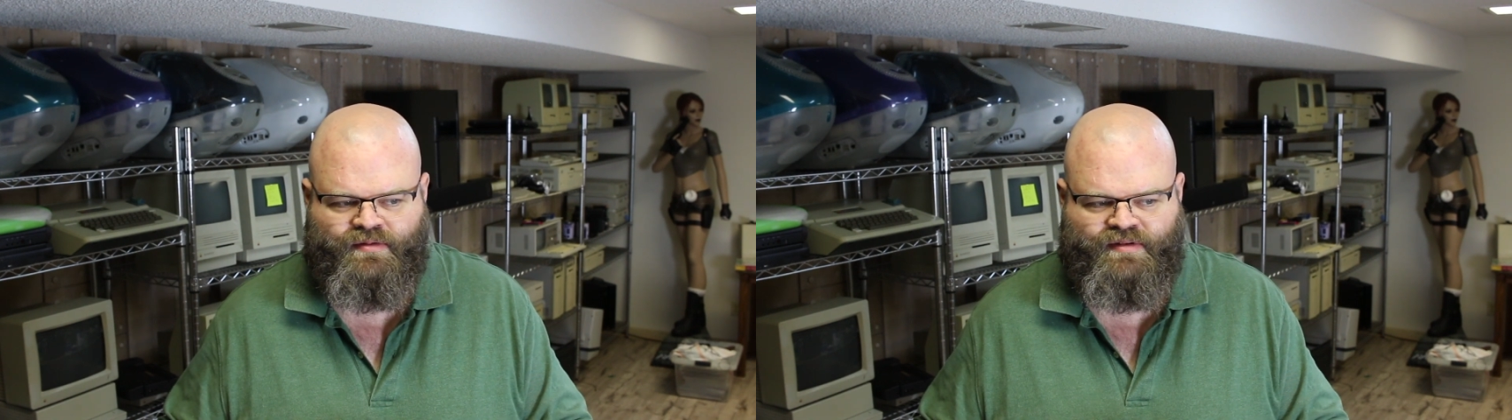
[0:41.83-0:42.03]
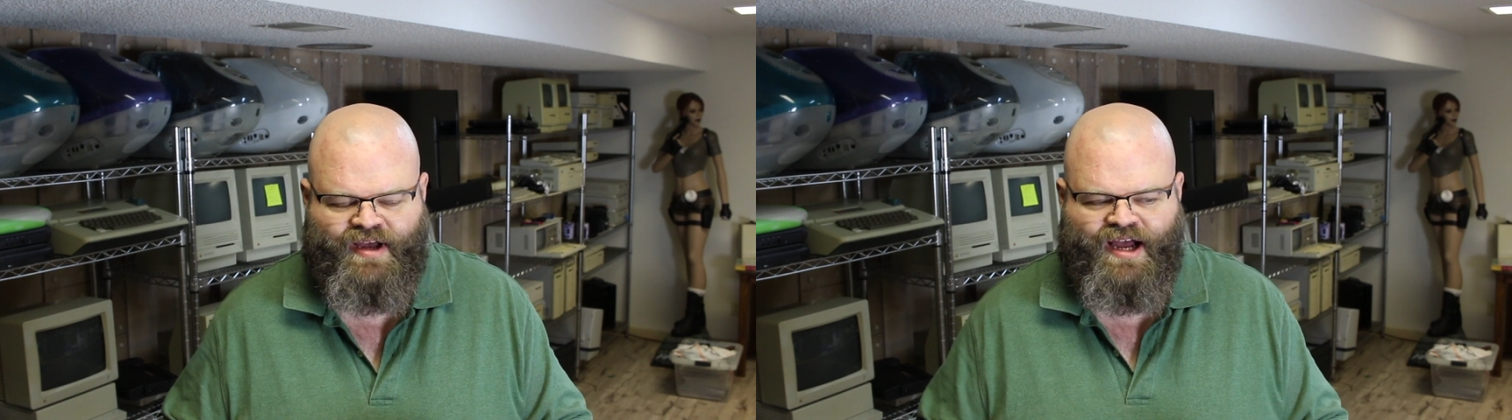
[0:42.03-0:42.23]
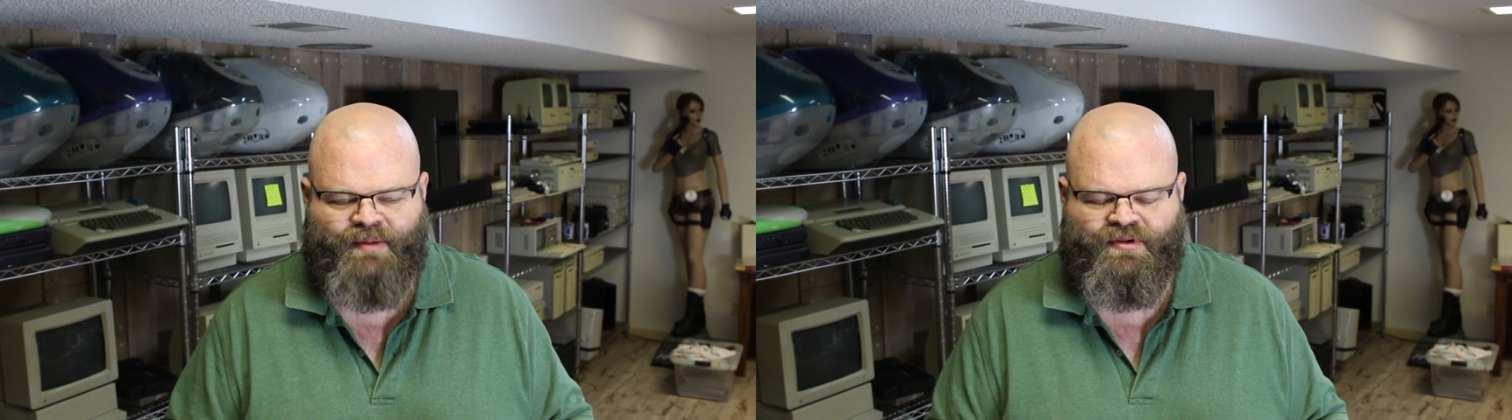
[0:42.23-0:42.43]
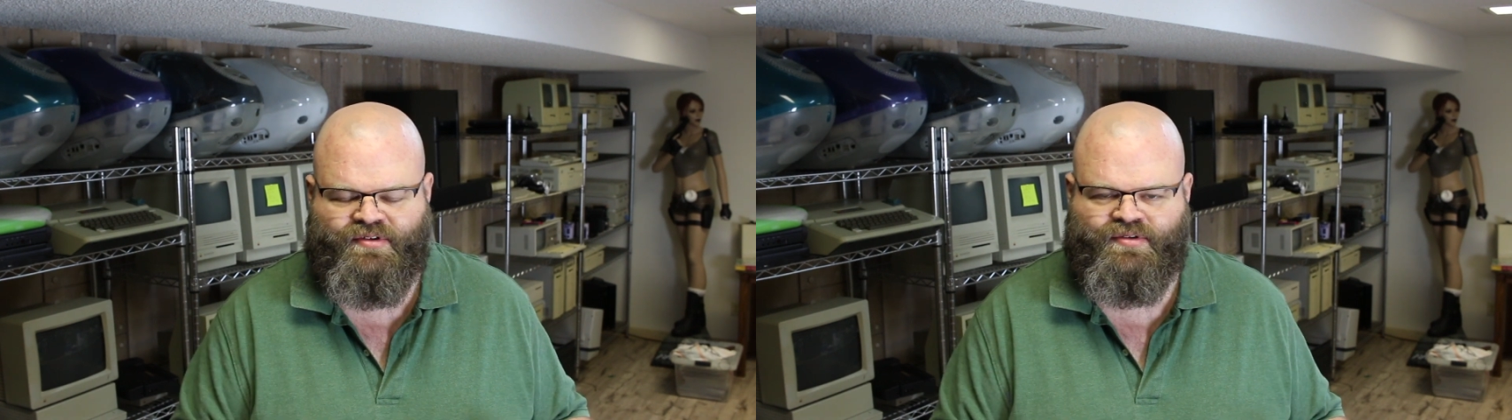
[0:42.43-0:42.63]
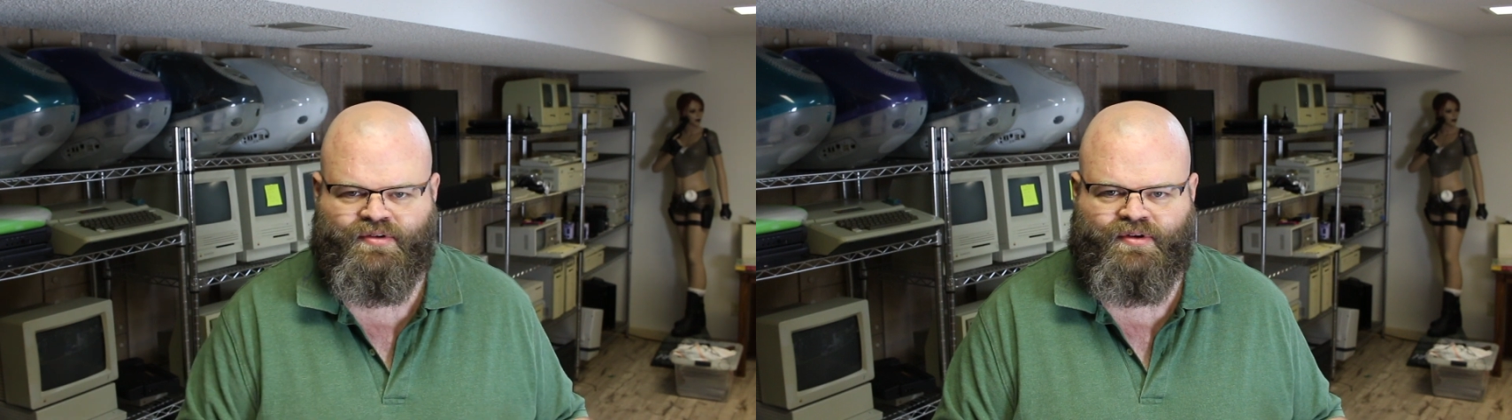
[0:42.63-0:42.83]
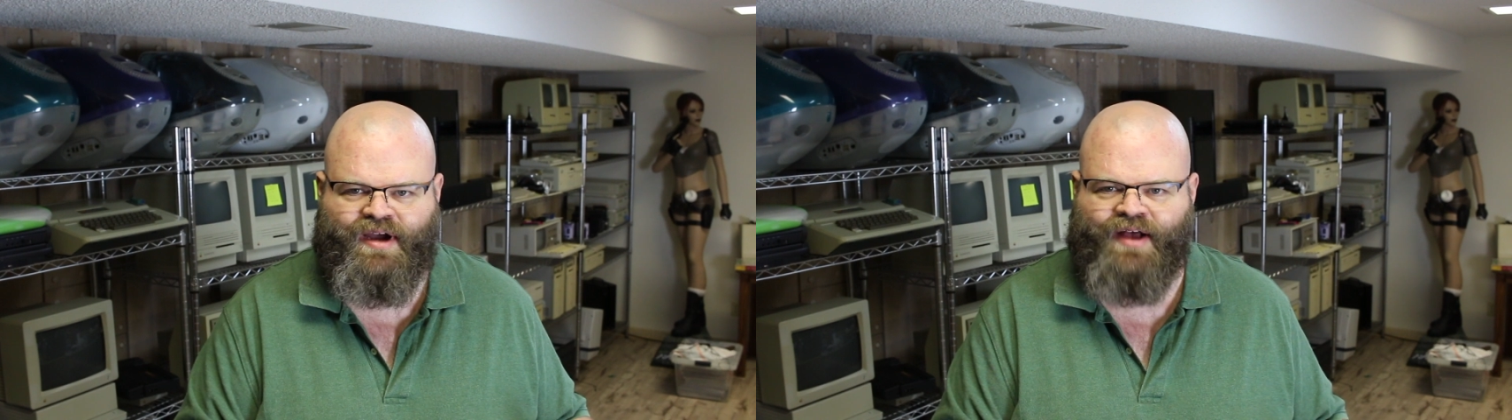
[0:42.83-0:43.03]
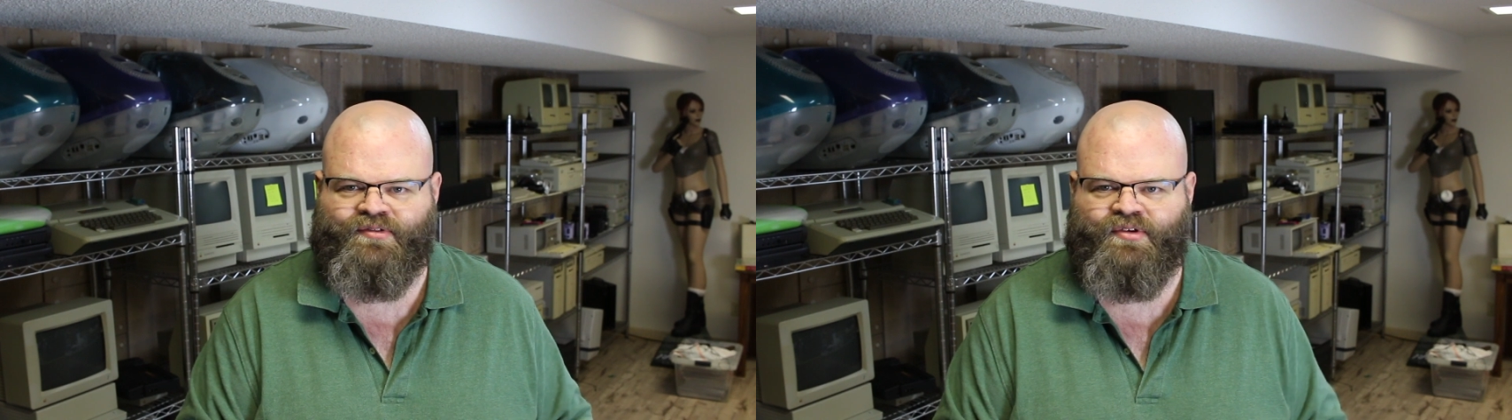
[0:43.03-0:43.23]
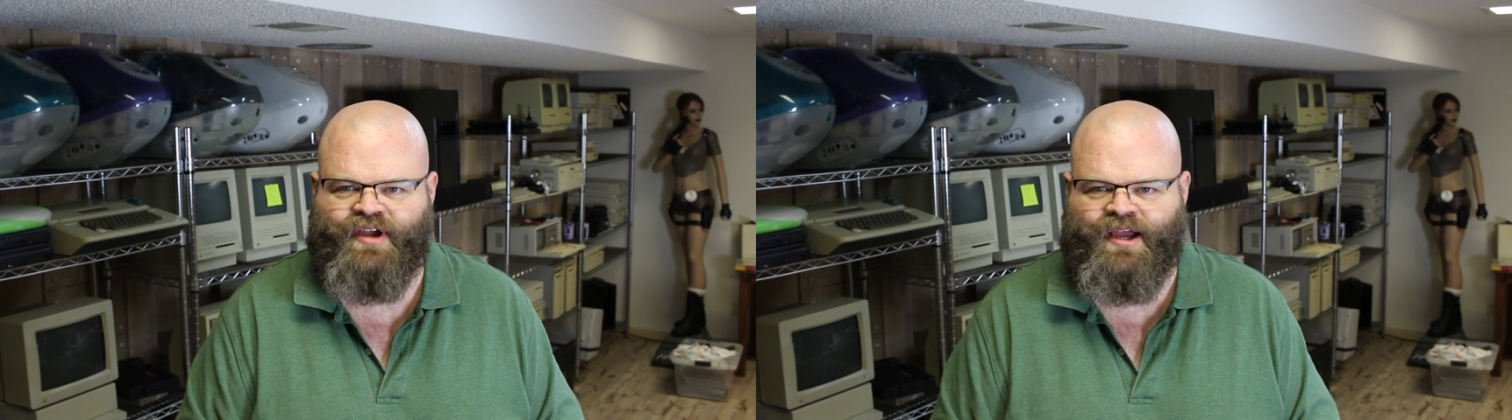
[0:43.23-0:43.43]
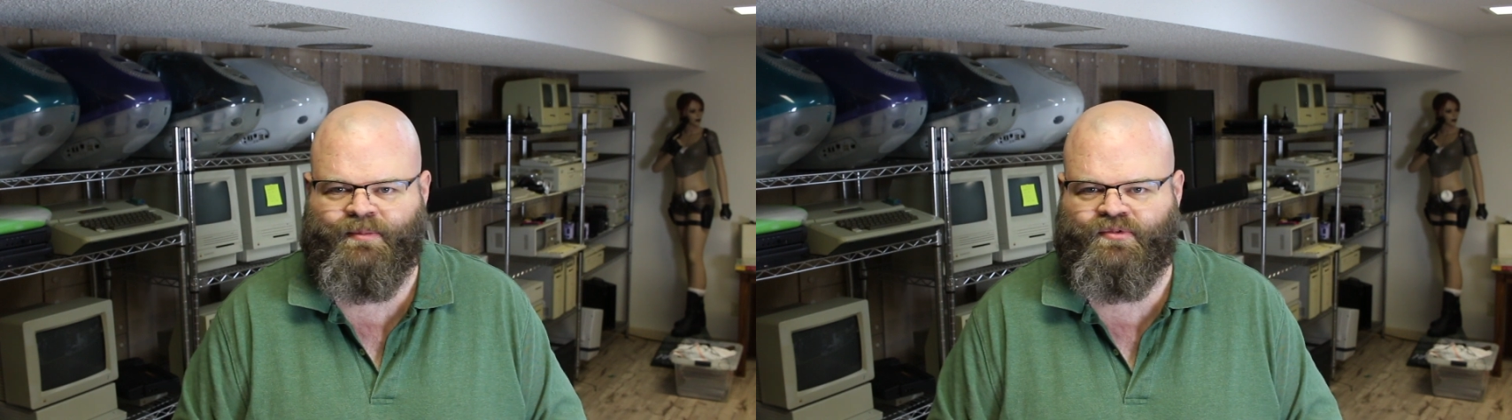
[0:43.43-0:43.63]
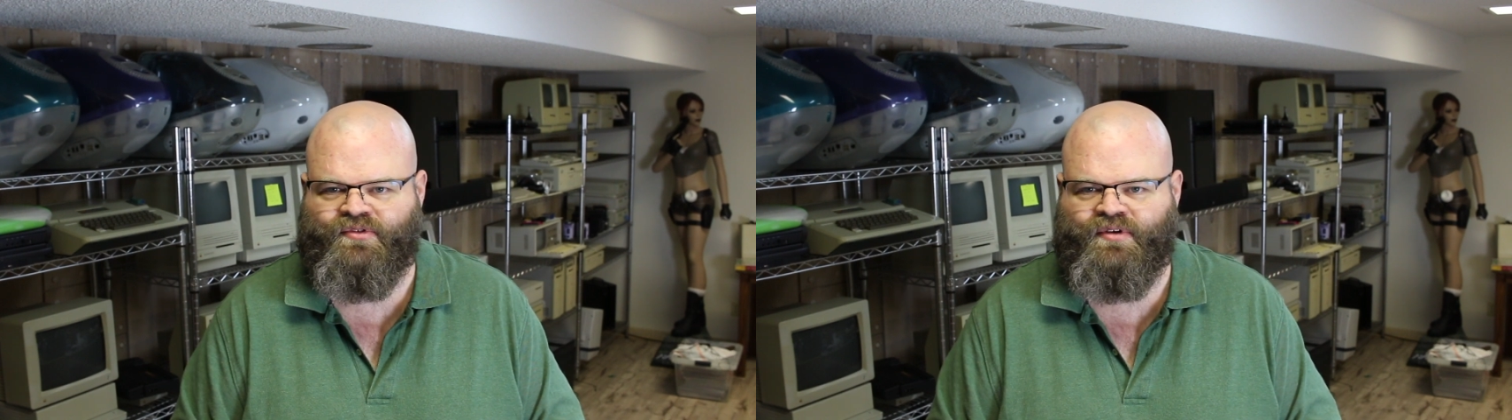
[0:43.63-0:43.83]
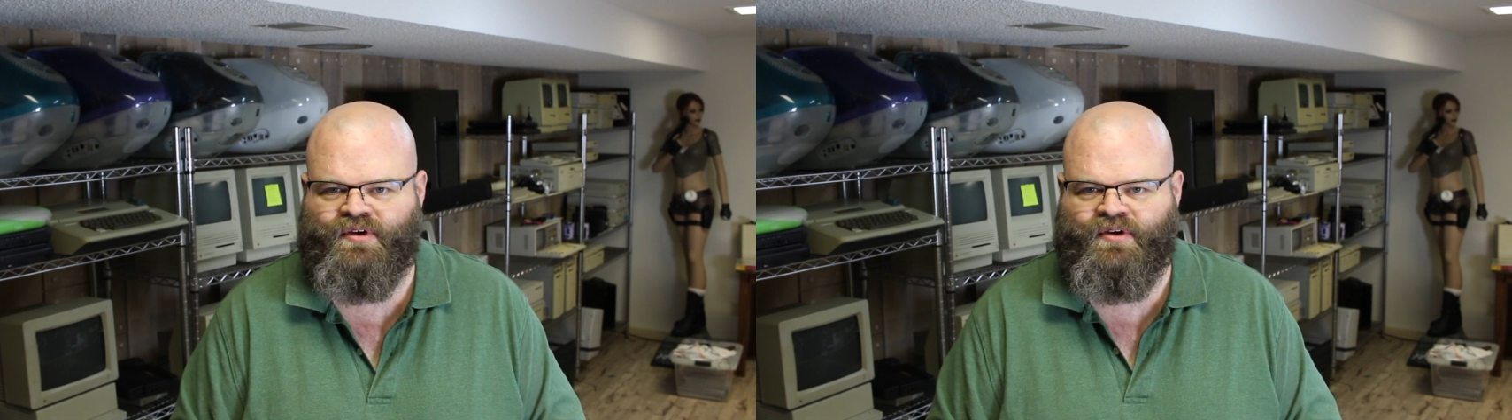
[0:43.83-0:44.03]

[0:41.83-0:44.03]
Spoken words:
time into console games